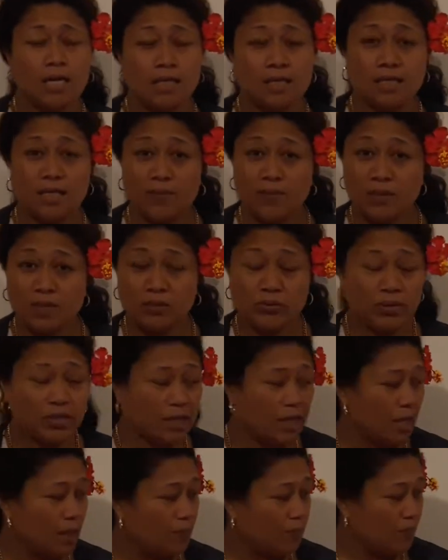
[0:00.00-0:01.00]

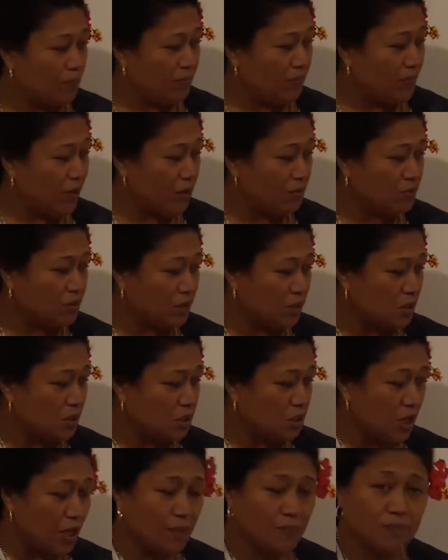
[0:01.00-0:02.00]
Symmetry can be found in
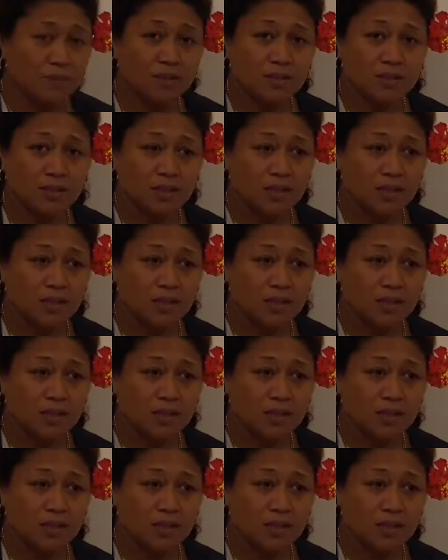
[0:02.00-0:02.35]
shapes,